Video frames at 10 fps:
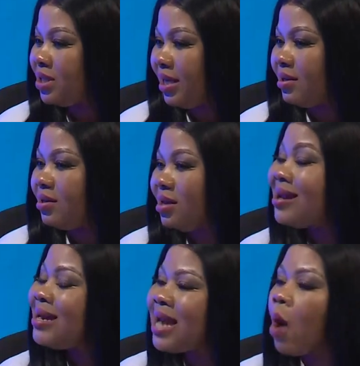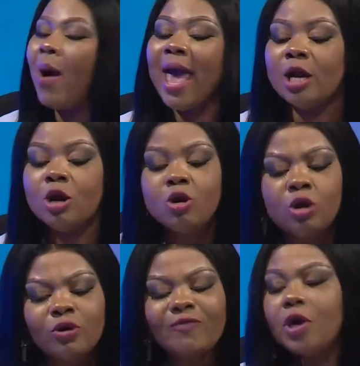there. Now, a
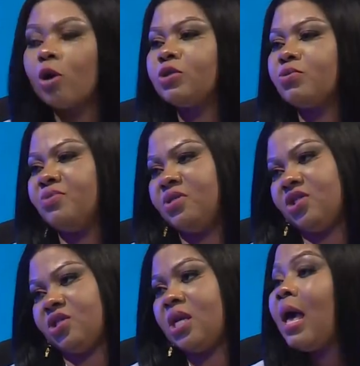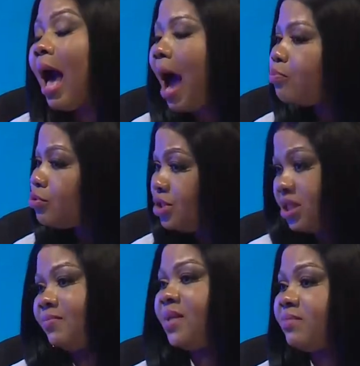lot of the gospel musicians are
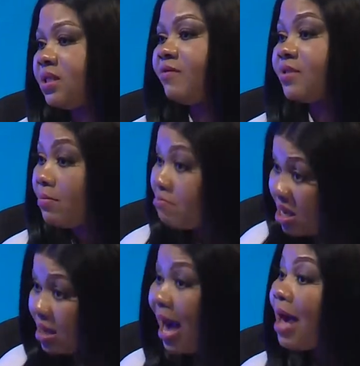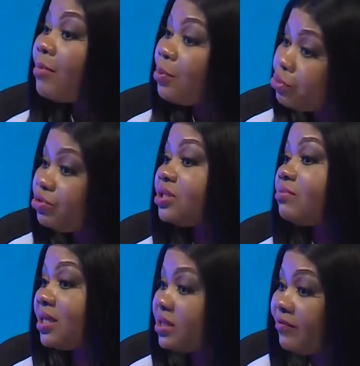producing themselves. Me, I am a producer
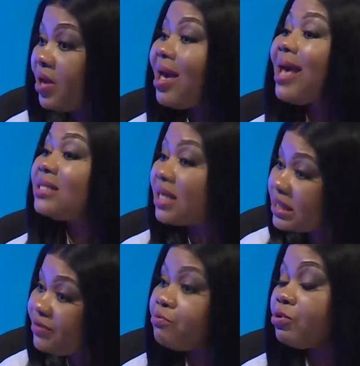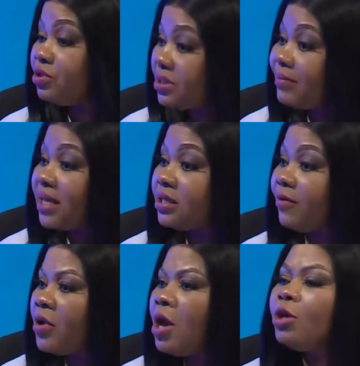myself, executive producer
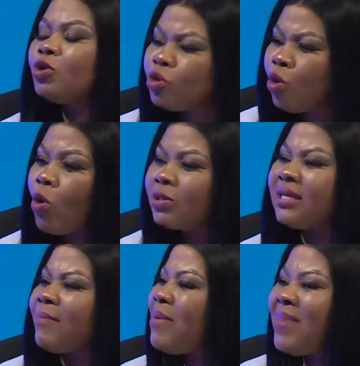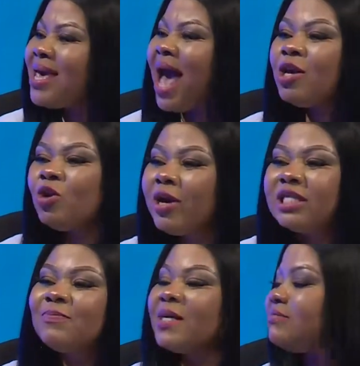myself. So, you don't
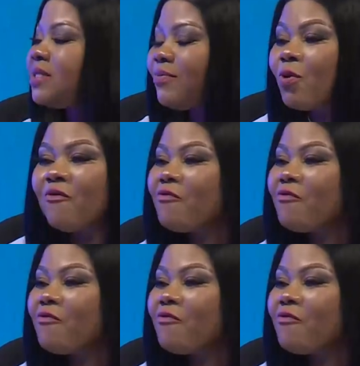expect me to